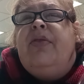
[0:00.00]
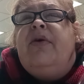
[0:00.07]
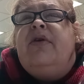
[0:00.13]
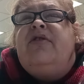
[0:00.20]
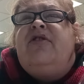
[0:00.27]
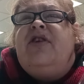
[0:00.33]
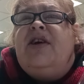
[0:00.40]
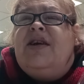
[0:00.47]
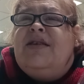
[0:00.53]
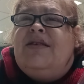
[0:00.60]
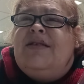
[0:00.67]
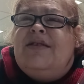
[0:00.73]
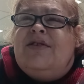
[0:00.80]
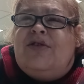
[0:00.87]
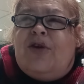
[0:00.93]
The
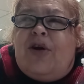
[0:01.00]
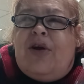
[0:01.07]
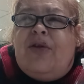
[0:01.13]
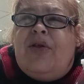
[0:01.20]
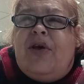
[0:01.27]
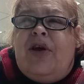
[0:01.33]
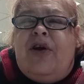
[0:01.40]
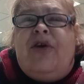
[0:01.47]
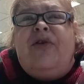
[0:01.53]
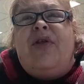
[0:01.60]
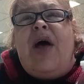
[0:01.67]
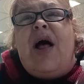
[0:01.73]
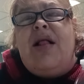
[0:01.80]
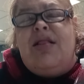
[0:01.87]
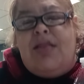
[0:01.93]
chances are that you're
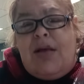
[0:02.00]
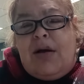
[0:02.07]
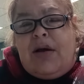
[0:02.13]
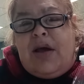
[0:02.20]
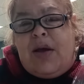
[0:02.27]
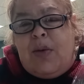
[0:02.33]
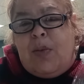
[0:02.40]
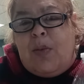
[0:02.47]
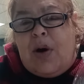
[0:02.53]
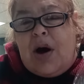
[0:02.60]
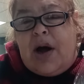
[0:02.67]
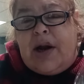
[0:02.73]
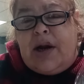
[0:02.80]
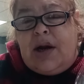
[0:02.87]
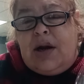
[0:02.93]
that lucky
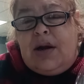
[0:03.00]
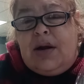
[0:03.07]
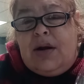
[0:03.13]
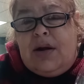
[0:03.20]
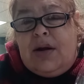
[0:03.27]
one.